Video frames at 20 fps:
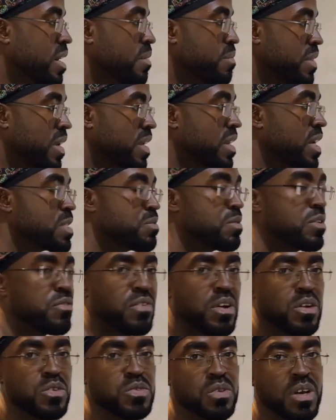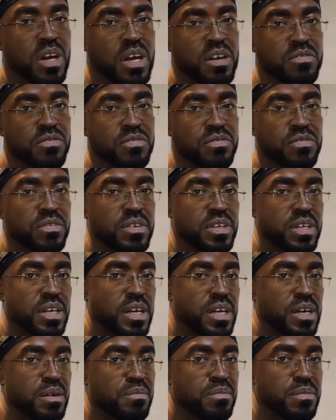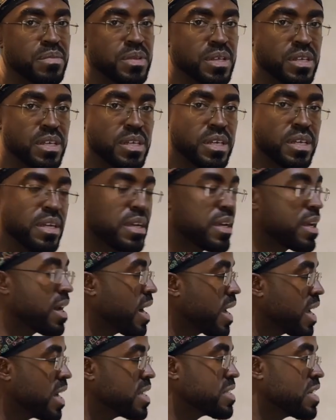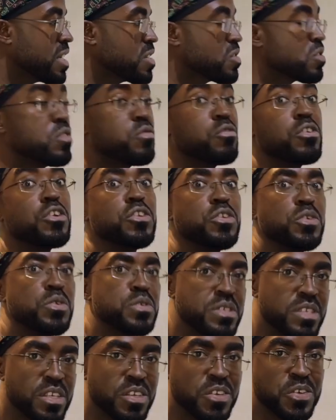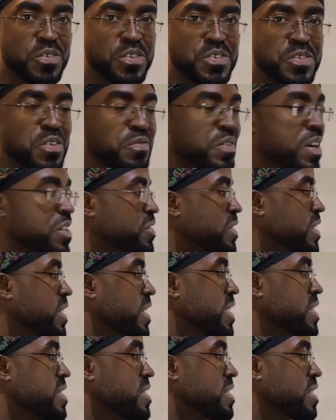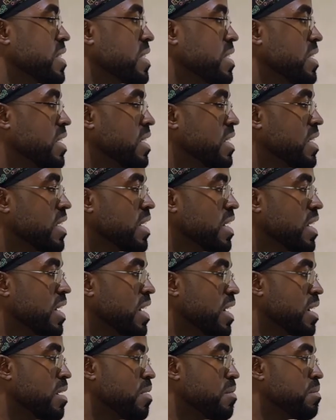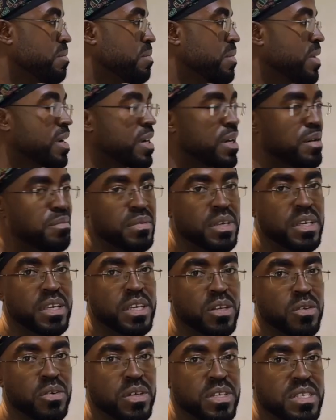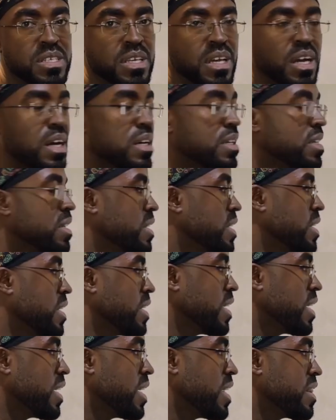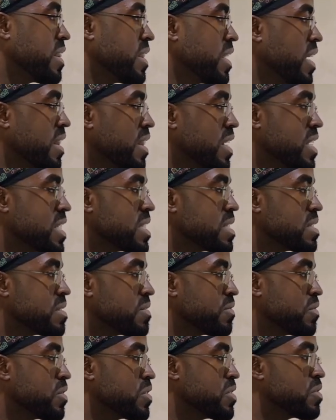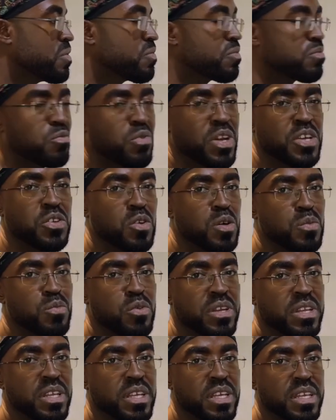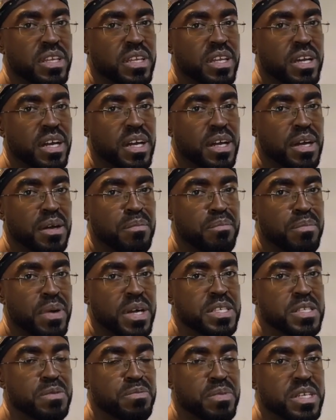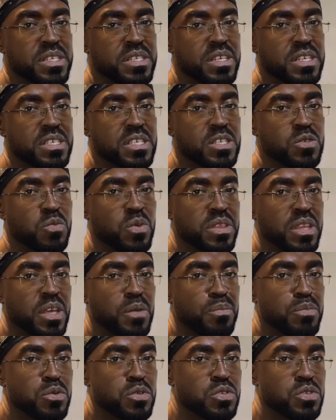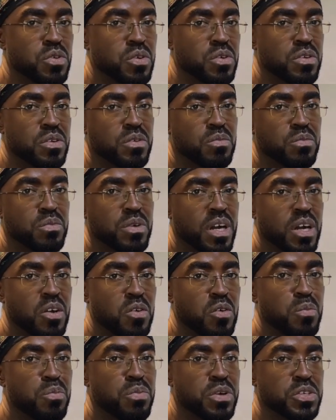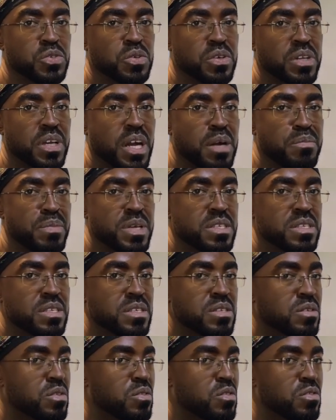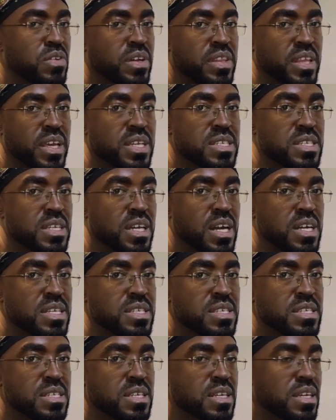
That has been found to have a higher chance of reducing your risk of actually getting a keloid scar. The others, which is quite common in advanced patients, is when they put on compression garments over their scars.